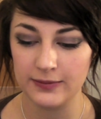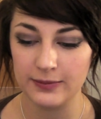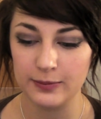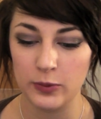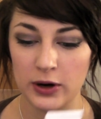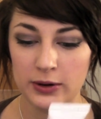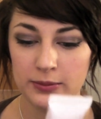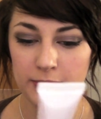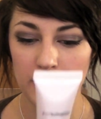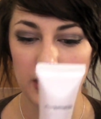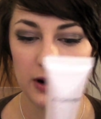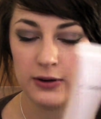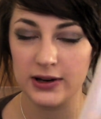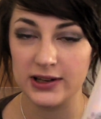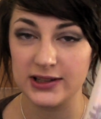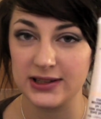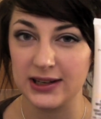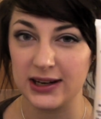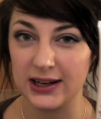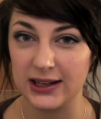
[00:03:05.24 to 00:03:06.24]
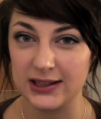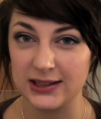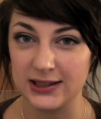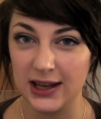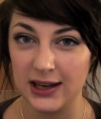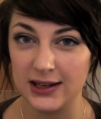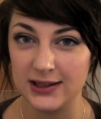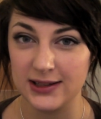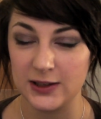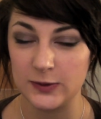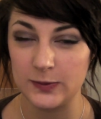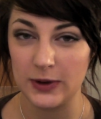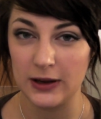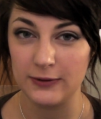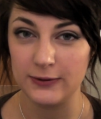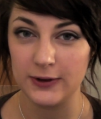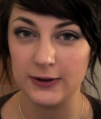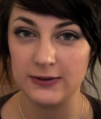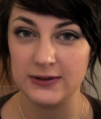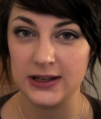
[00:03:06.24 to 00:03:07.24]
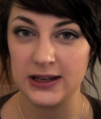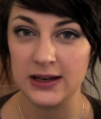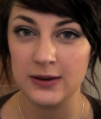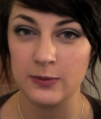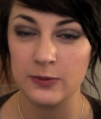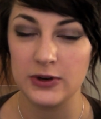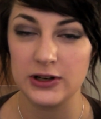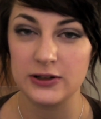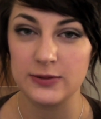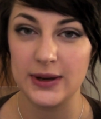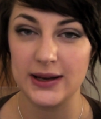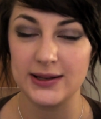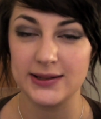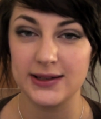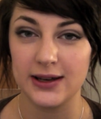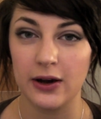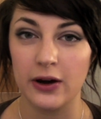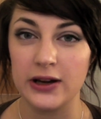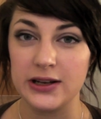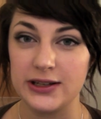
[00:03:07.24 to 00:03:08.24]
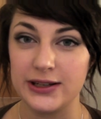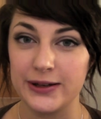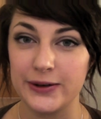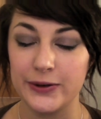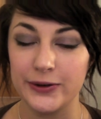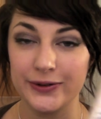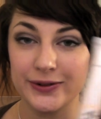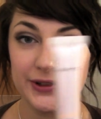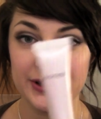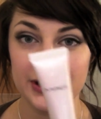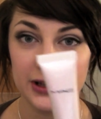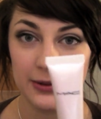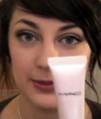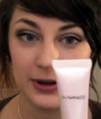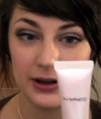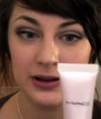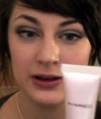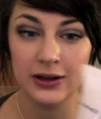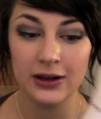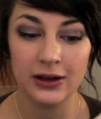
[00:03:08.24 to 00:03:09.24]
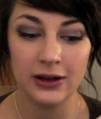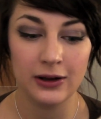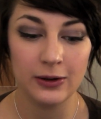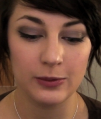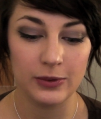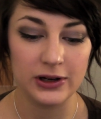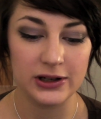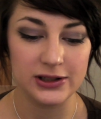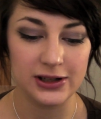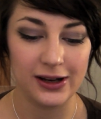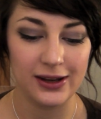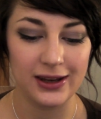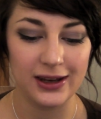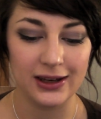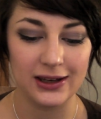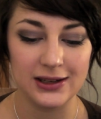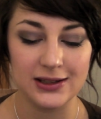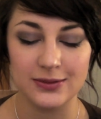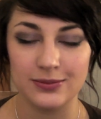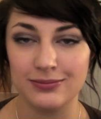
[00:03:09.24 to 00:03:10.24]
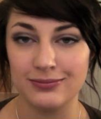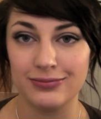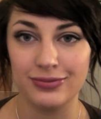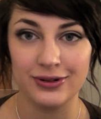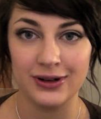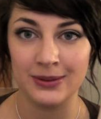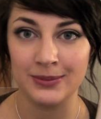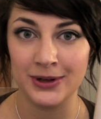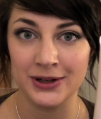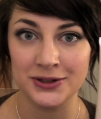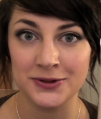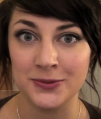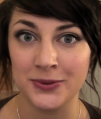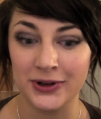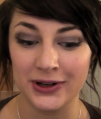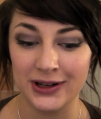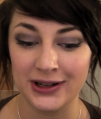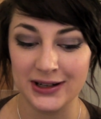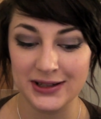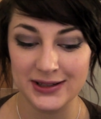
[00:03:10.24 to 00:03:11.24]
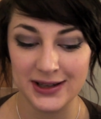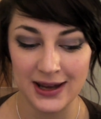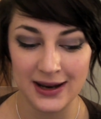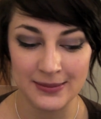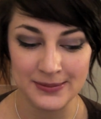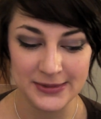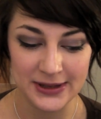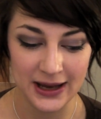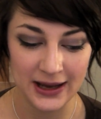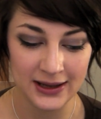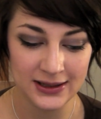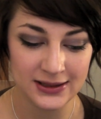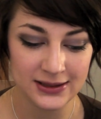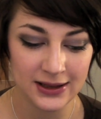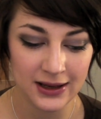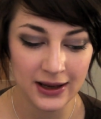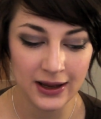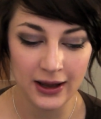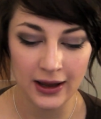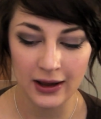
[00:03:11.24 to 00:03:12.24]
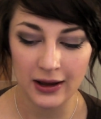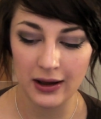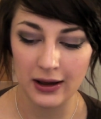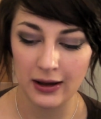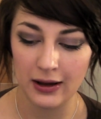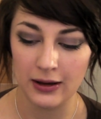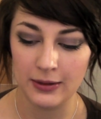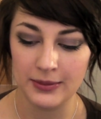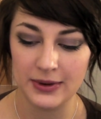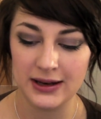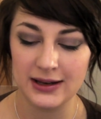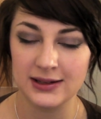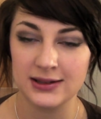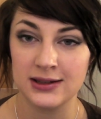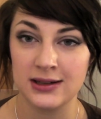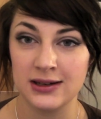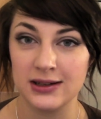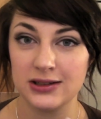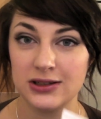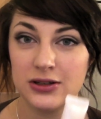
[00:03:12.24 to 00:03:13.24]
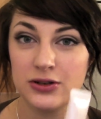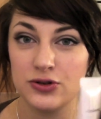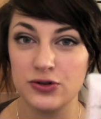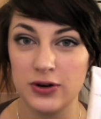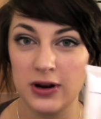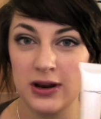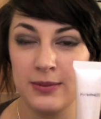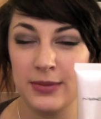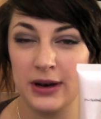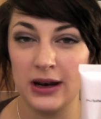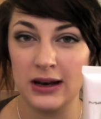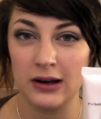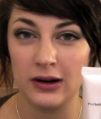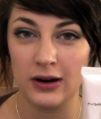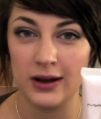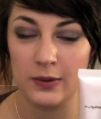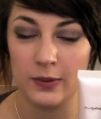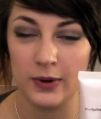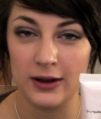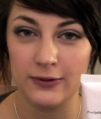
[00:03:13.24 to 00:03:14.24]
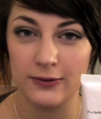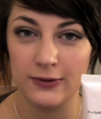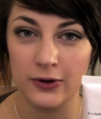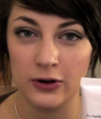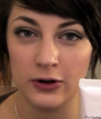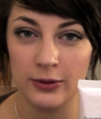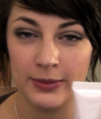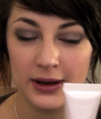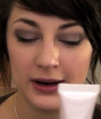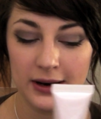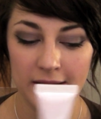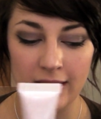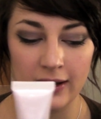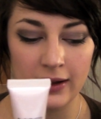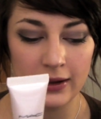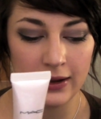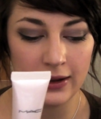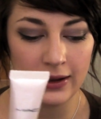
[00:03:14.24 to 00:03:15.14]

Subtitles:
One pro is that it contains SPF 15, which makes it ideal for summer, which I think is pretty much what it is aimed at. It's an extremely lightweight formula,